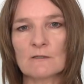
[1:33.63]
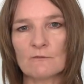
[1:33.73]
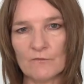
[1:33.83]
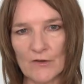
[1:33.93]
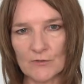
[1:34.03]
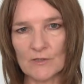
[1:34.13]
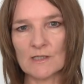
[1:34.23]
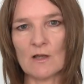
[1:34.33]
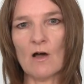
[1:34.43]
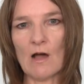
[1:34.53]
to
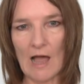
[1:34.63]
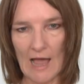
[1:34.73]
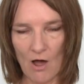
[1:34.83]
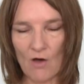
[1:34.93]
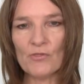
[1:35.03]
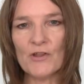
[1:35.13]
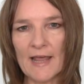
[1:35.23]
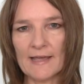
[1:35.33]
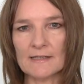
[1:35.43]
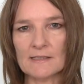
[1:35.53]
focus on the
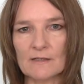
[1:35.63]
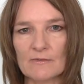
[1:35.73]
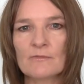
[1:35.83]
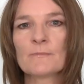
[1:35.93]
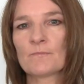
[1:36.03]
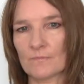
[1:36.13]
negative,